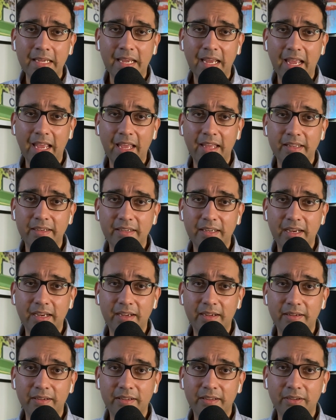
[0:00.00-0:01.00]
And right.
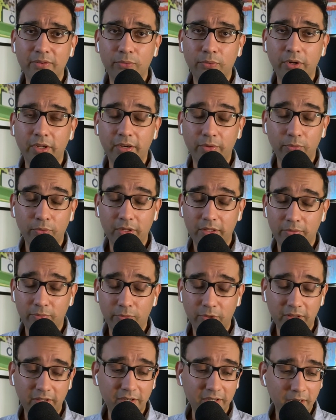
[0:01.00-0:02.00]
uh, what what
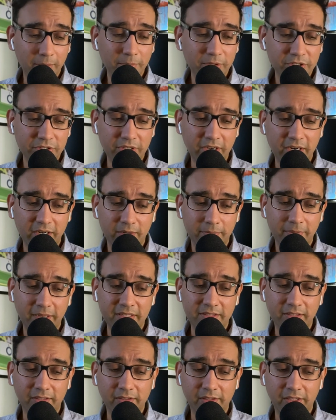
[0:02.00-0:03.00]
what the numbers are
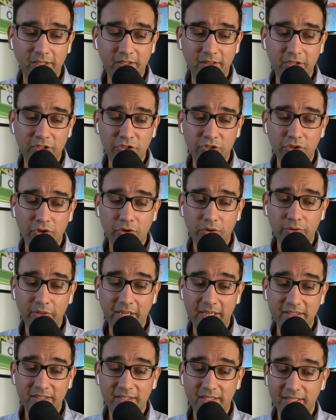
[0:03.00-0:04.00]
basically, they show
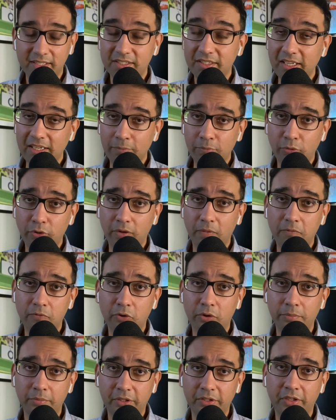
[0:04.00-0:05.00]
that sixteen point
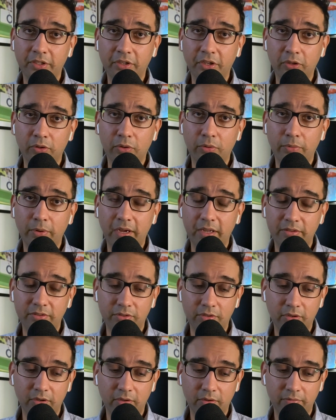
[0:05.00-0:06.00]
four million kilowatts
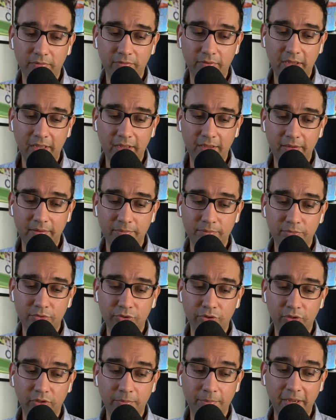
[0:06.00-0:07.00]
of um,
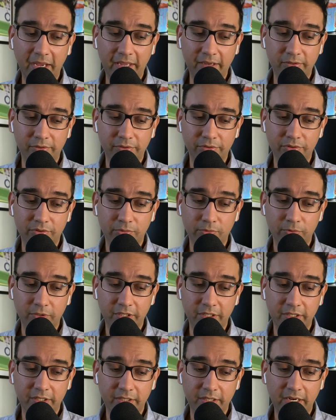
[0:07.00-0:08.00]
solar panels
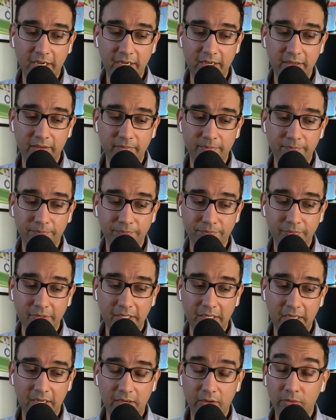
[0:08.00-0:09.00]
were, um,
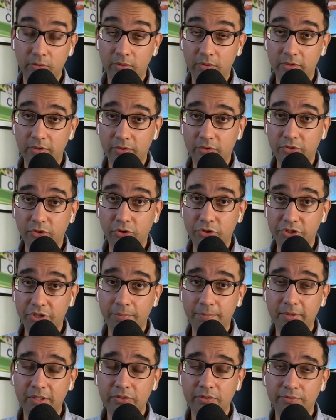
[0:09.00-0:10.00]
uh, or
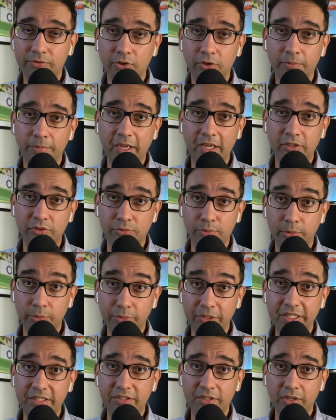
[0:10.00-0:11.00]
shipments of solar panels were
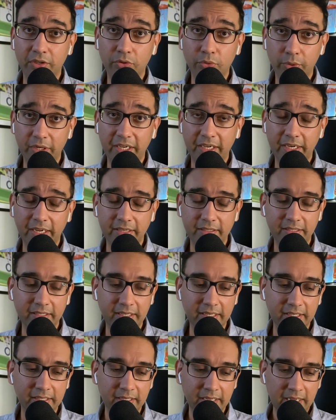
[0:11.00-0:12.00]
reached in twenty nineteen.